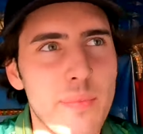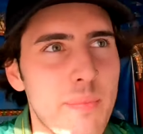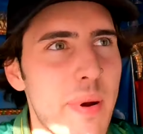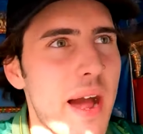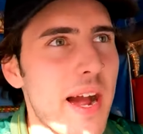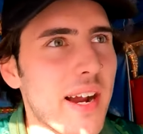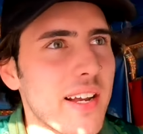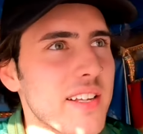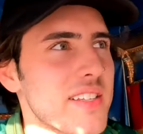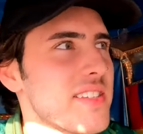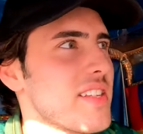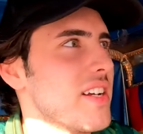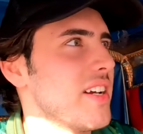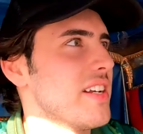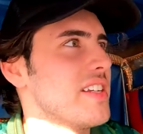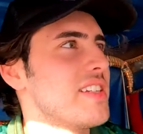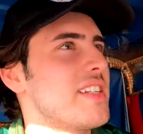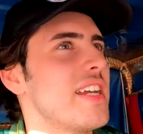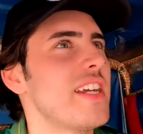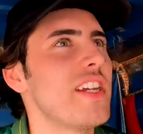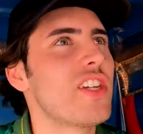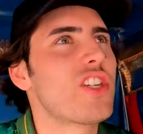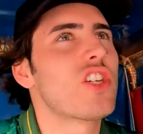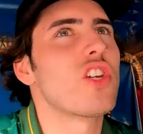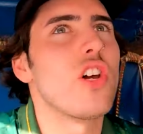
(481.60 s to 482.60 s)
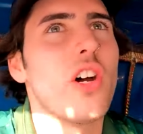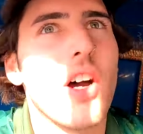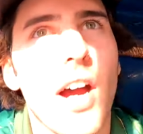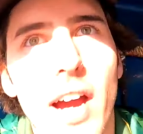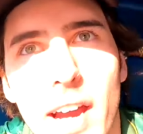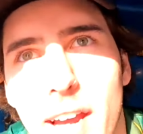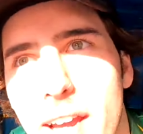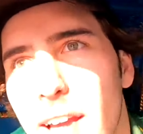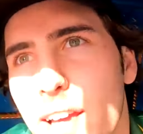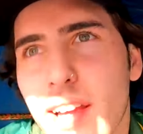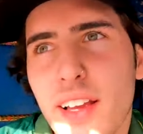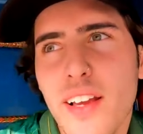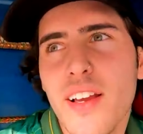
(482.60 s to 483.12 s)
wearing a Pakistan t-shirt
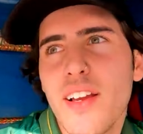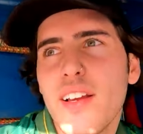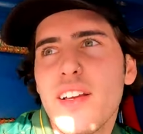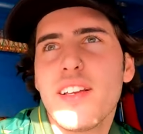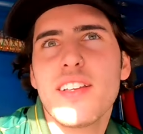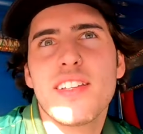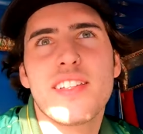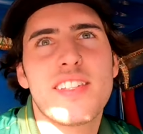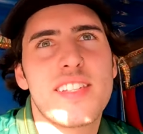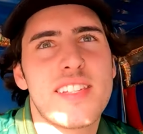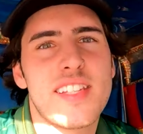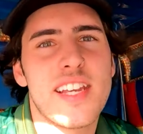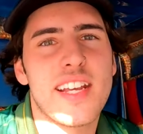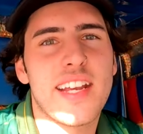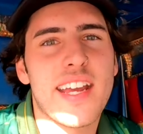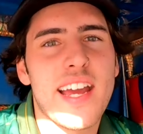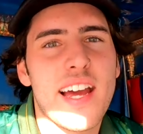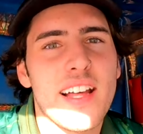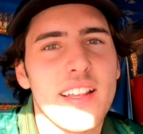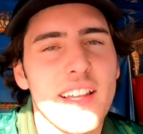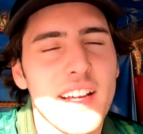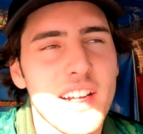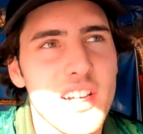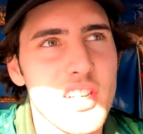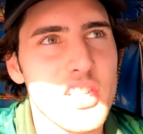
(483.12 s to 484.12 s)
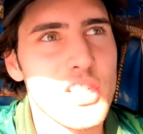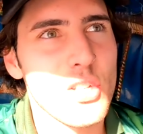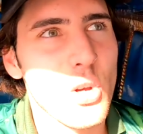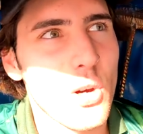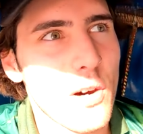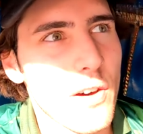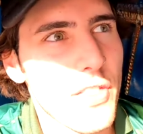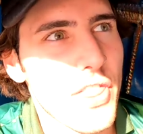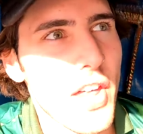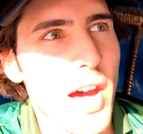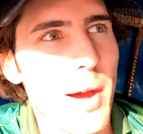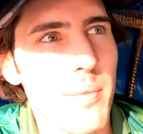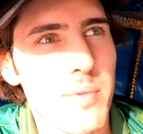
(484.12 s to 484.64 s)
I stick out like a
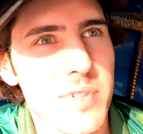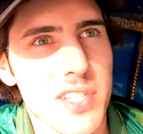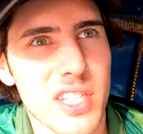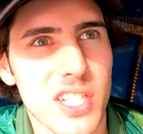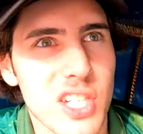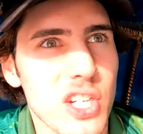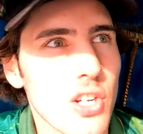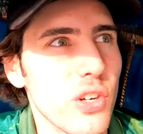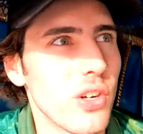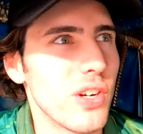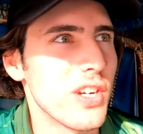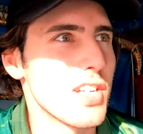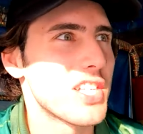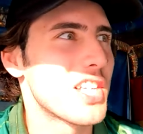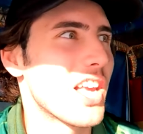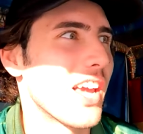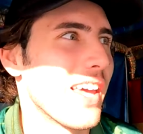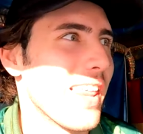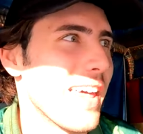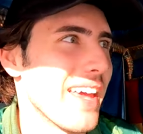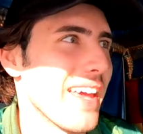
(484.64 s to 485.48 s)
sore thumb as a tourist